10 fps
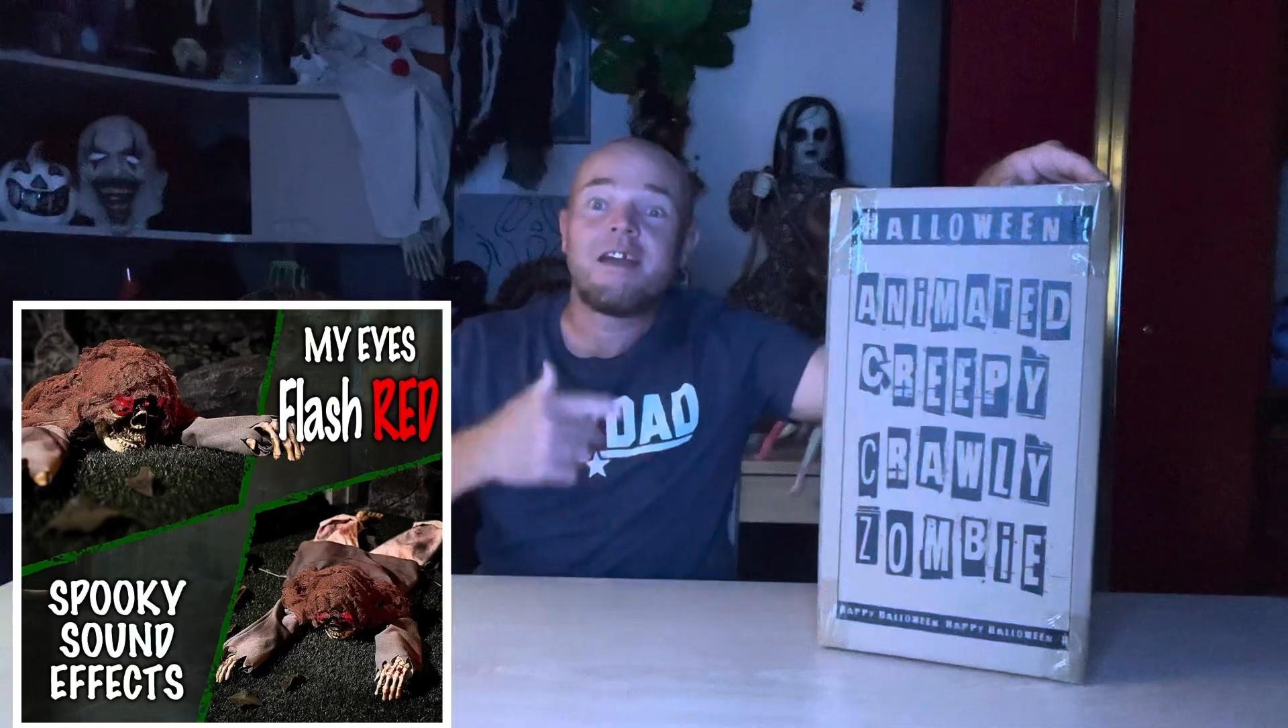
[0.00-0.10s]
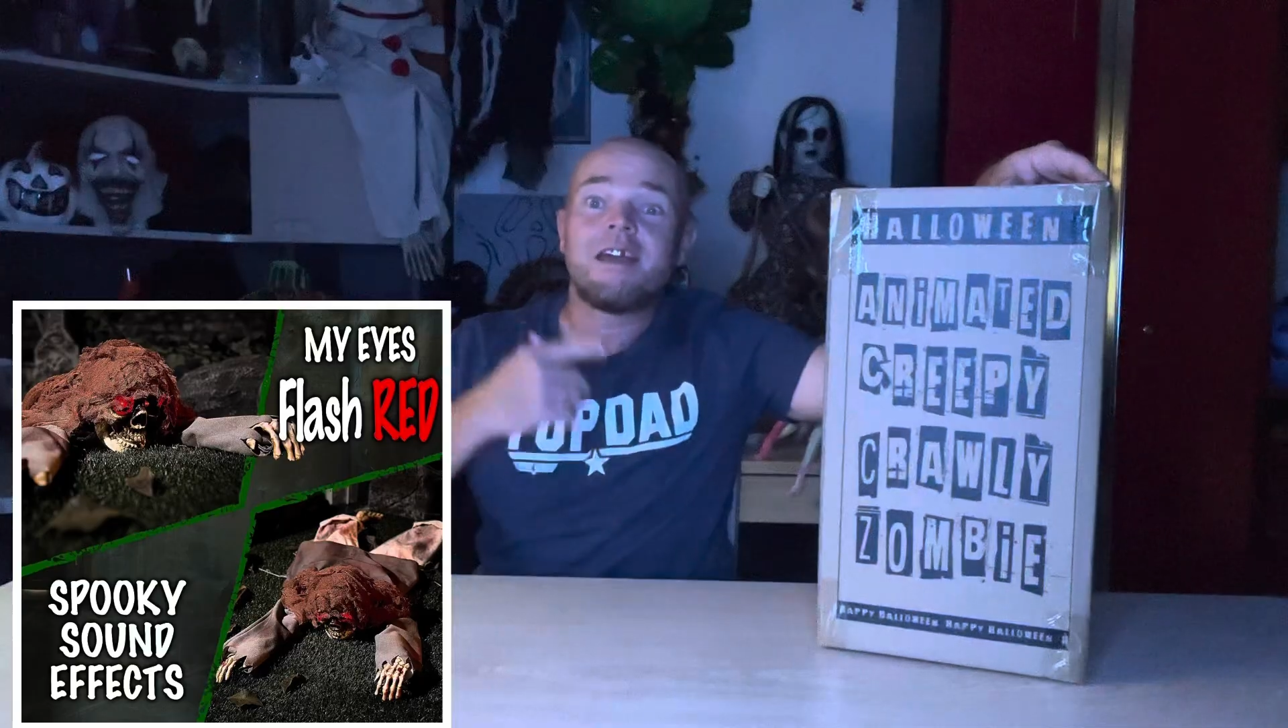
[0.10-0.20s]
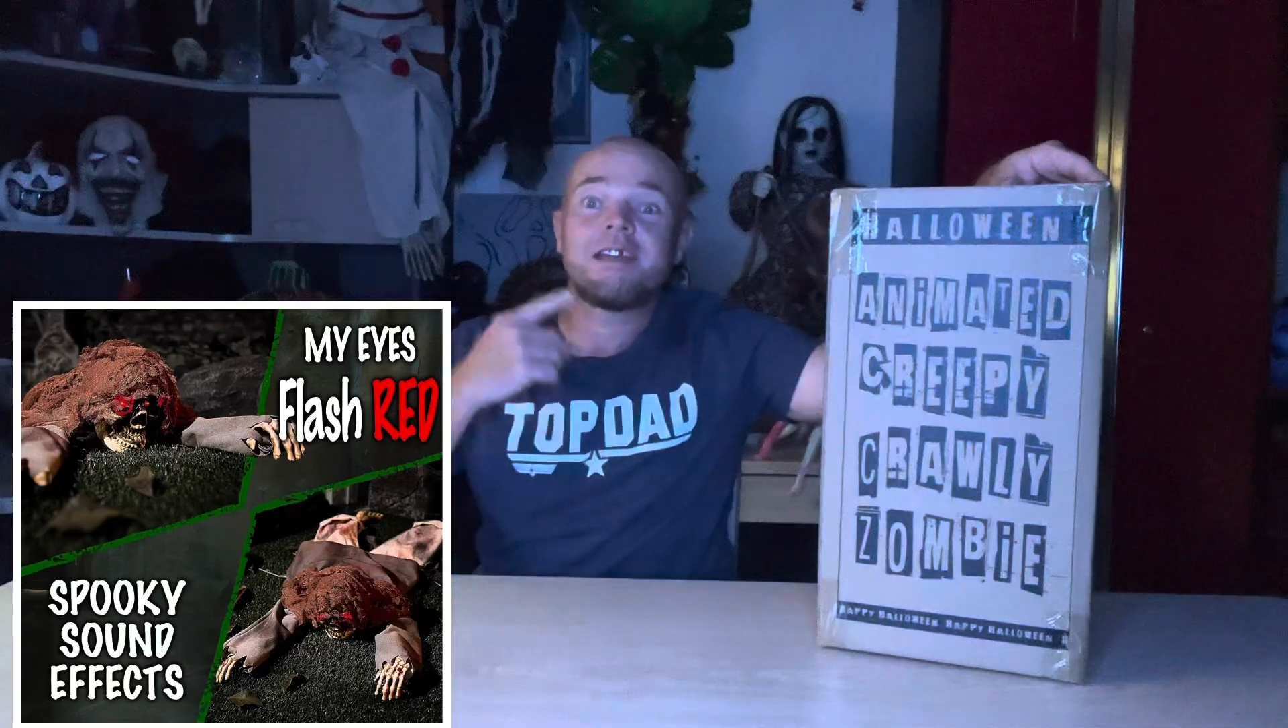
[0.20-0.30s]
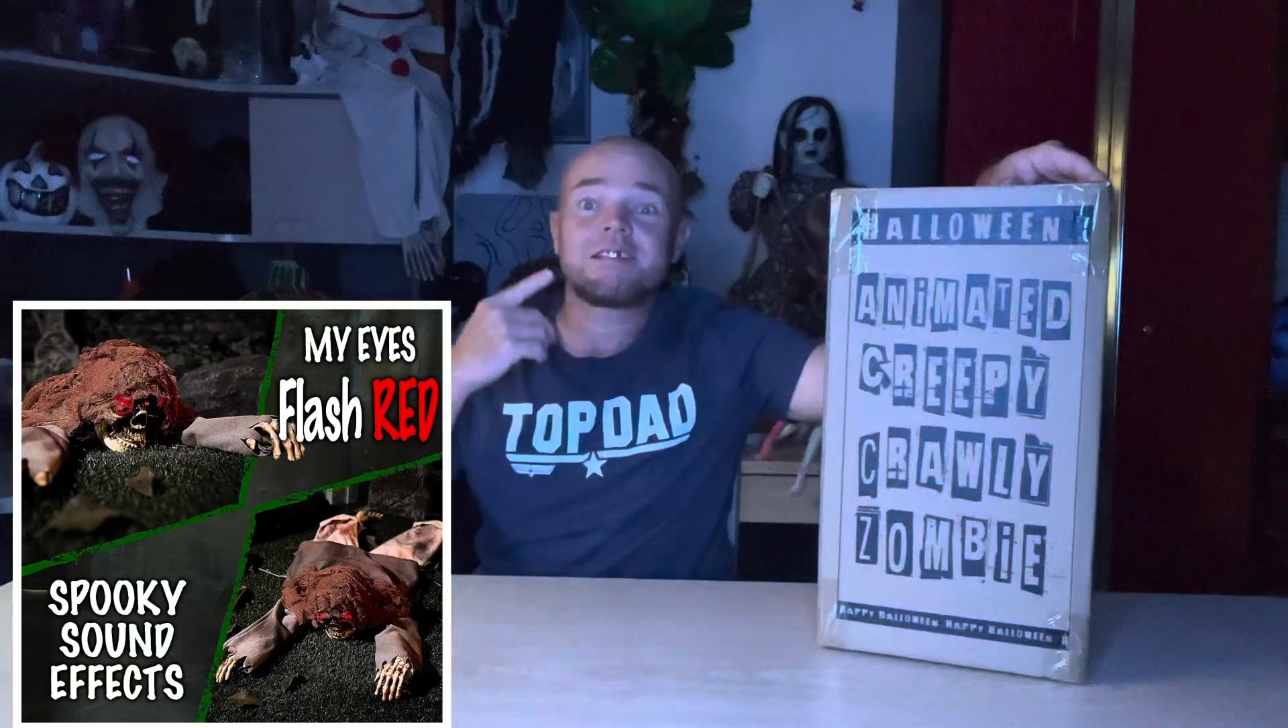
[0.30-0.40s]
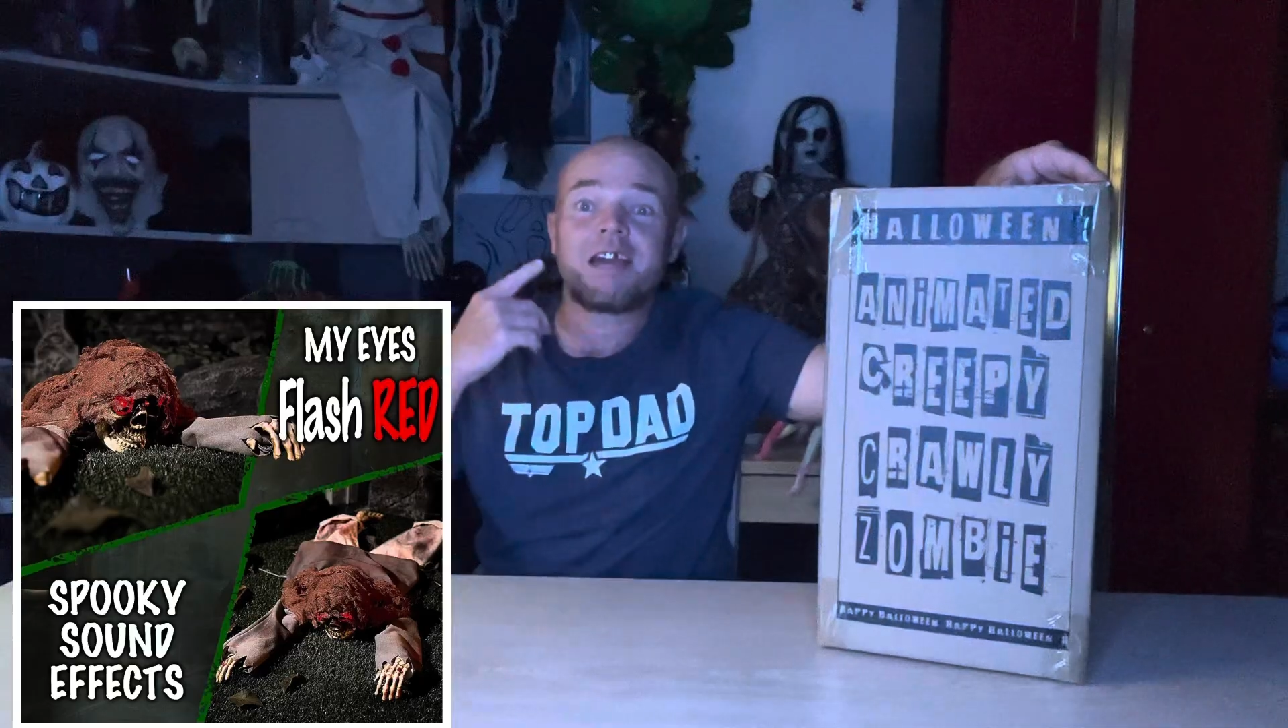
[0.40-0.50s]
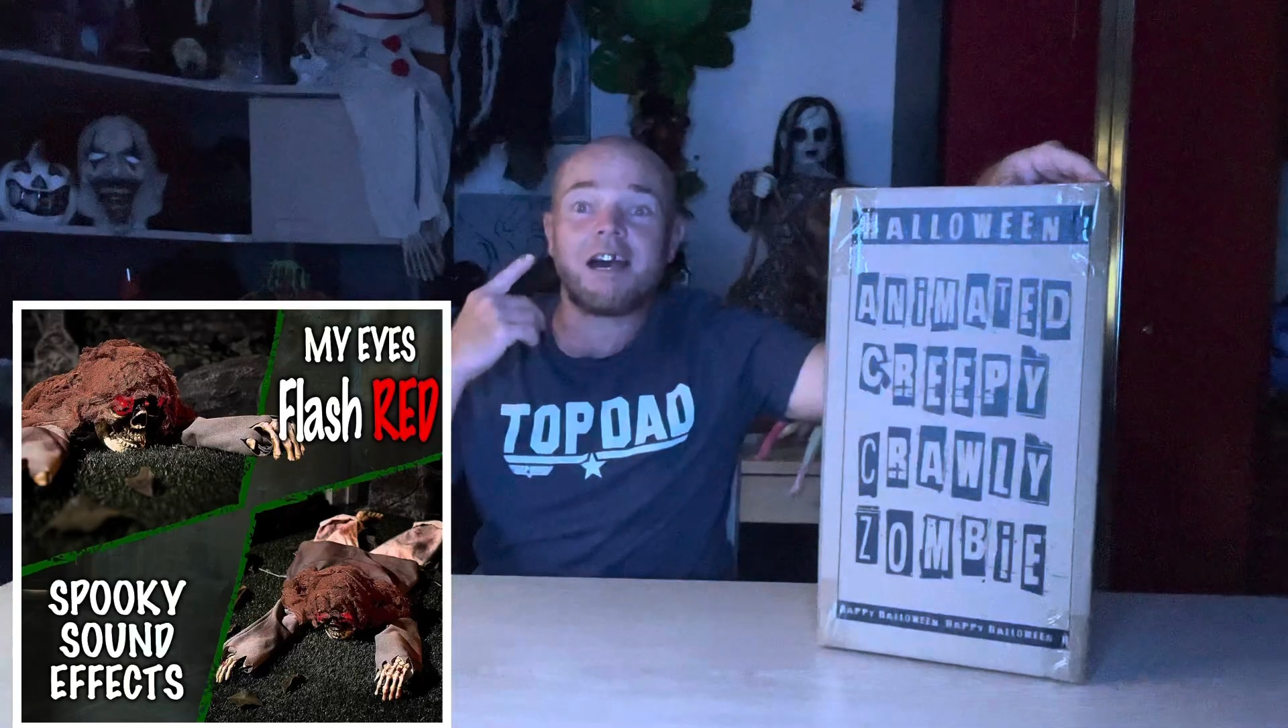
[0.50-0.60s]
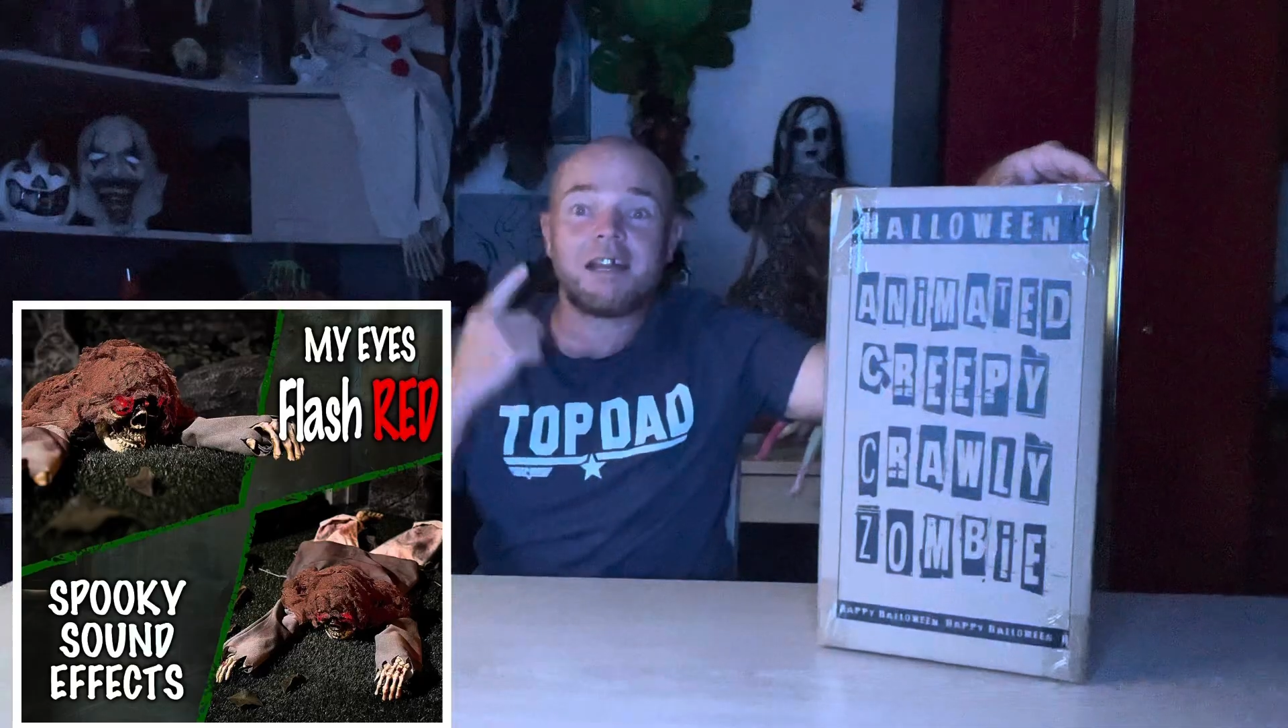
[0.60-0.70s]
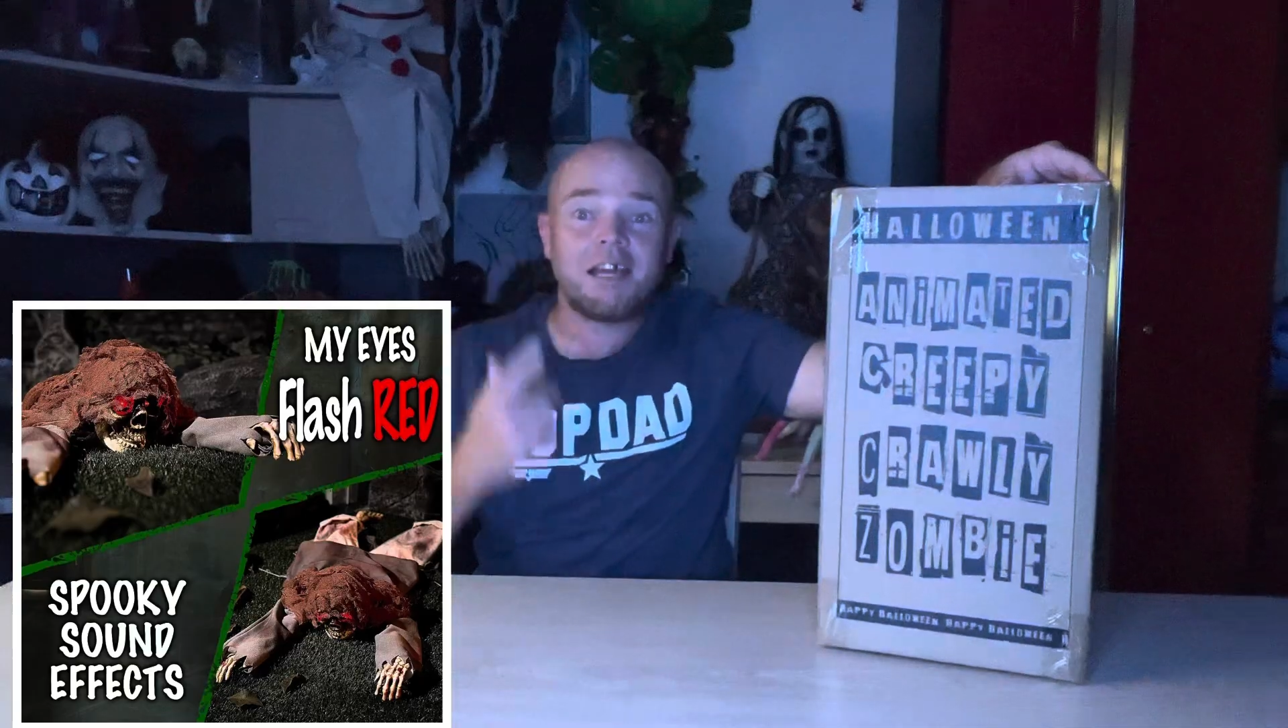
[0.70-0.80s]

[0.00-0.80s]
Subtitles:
It's got